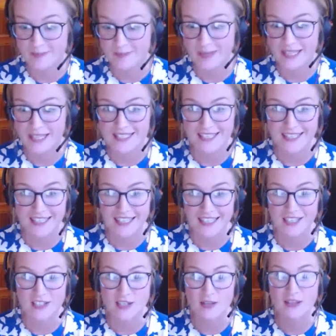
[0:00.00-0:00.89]

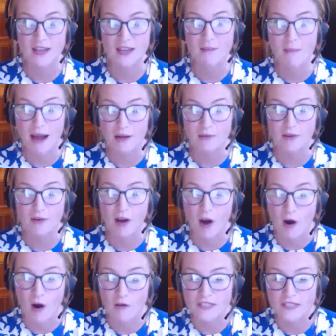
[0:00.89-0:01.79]
basically, to the amount
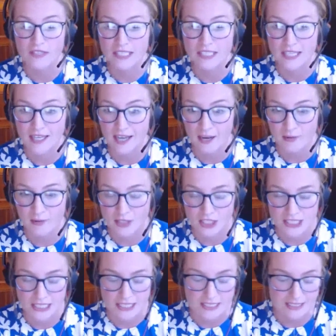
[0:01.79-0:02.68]
of DNA which
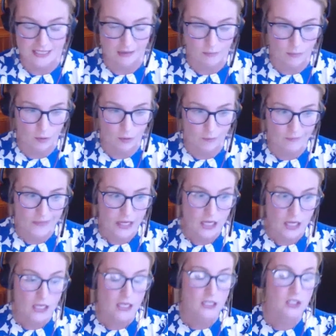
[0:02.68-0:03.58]
is in the sample.
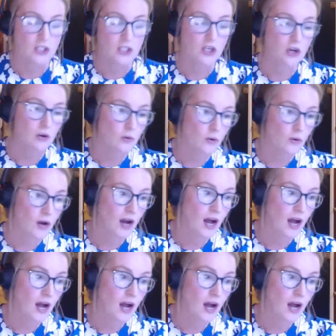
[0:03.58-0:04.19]
So